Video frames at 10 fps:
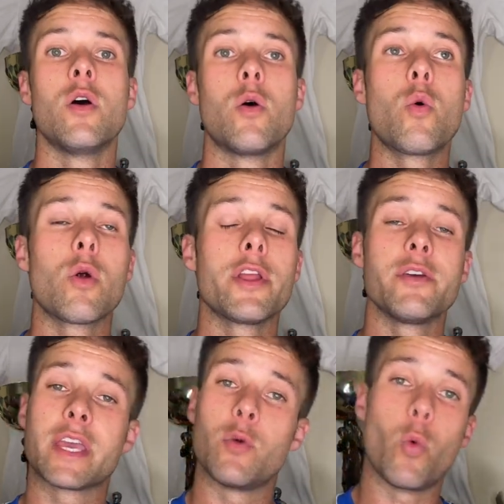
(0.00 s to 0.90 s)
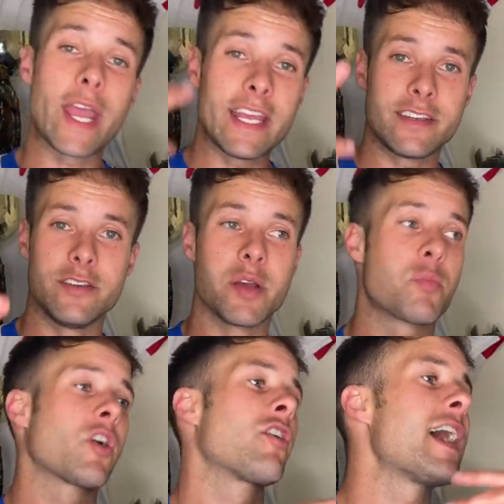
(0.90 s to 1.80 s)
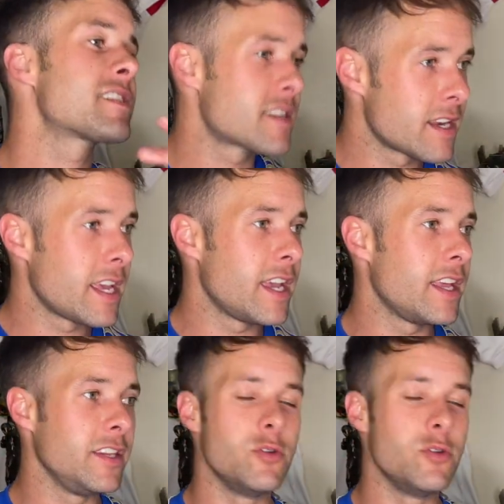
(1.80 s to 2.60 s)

or you can wait, you can procrastinate,